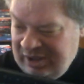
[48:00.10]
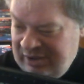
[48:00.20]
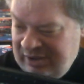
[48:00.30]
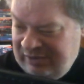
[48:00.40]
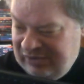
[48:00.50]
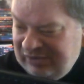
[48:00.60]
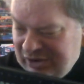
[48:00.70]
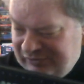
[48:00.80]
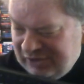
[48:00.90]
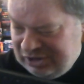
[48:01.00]
Farrah
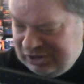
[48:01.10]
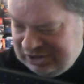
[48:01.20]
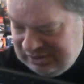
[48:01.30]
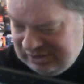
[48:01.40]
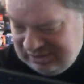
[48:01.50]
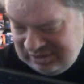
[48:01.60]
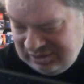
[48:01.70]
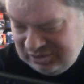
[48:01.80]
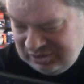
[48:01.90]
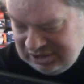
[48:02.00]
Fawcett
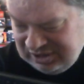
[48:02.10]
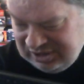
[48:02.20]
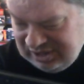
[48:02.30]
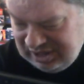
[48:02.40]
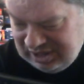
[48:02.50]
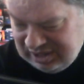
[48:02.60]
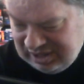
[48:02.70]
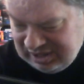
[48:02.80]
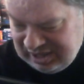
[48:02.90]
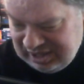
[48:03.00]
was in the
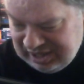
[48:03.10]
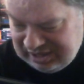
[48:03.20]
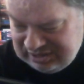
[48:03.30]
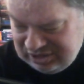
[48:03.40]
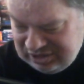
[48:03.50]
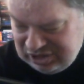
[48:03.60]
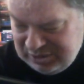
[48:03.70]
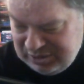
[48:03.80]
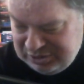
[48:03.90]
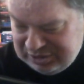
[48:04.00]
cast. She
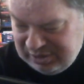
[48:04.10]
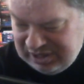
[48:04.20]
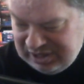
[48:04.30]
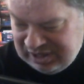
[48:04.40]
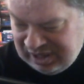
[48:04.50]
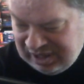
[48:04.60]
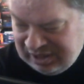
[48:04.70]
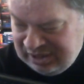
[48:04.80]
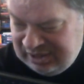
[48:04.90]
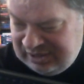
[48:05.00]
was to be the
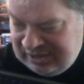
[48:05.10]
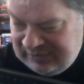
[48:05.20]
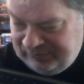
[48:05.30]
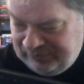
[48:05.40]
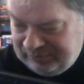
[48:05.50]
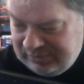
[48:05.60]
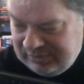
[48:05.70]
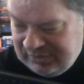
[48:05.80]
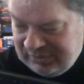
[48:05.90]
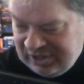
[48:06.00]

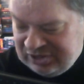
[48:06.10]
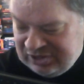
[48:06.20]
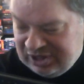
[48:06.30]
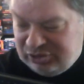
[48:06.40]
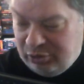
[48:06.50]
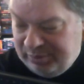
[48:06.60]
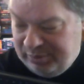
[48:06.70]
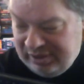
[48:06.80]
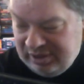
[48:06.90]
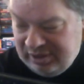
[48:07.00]
sexual
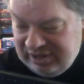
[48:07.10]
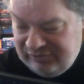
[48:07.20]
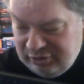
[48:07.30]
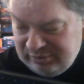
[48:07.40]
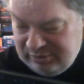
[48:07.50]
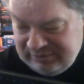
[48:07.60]
appeal in the film, and